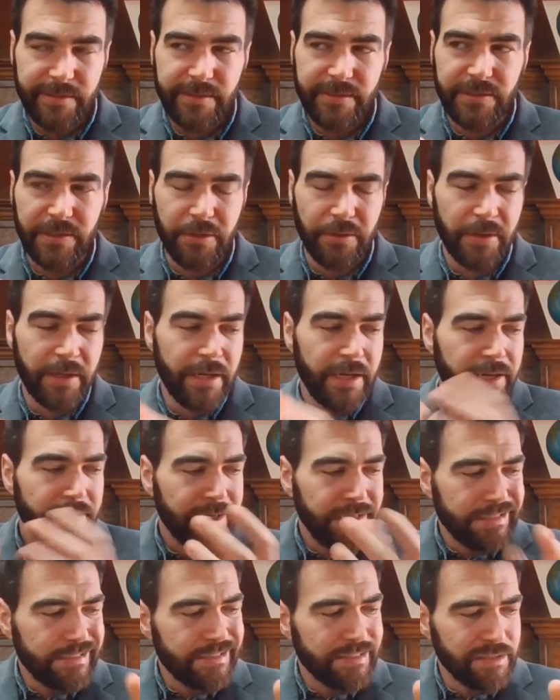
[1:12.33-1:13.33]
So
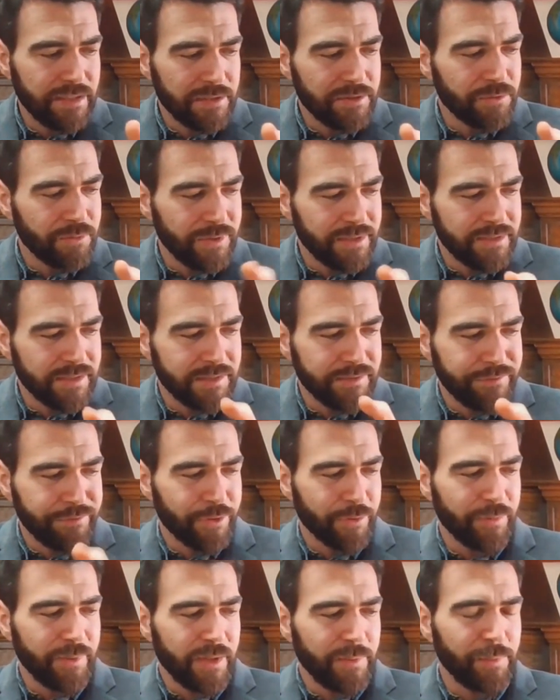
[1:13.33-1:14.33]
it's not written
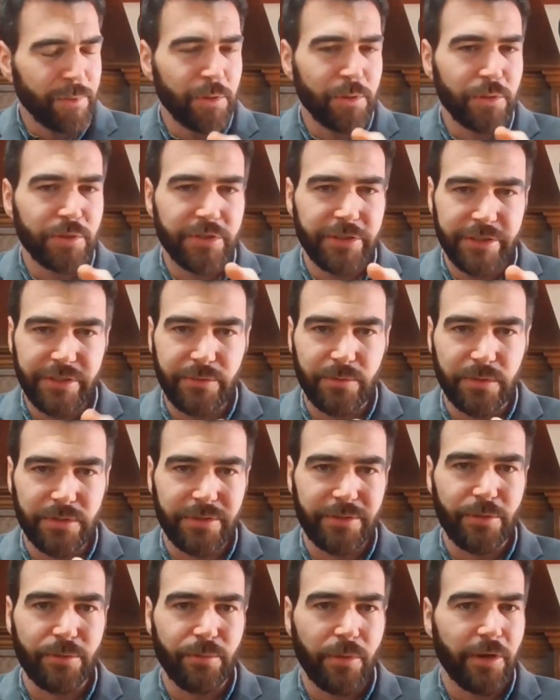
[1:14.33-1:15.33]
for people who just want to
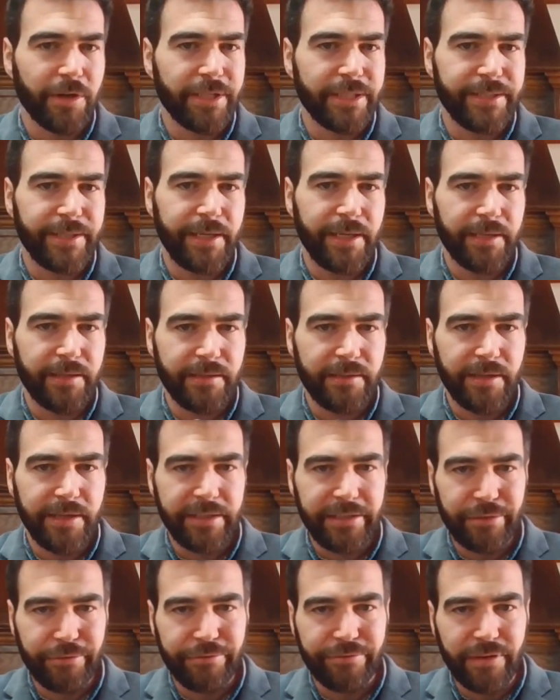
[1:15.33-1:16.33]
do marketing in a 9
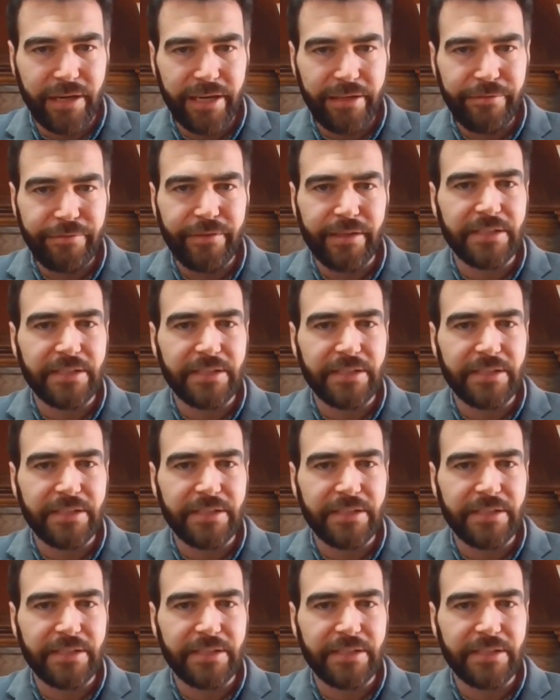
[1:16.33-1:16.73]
to 5.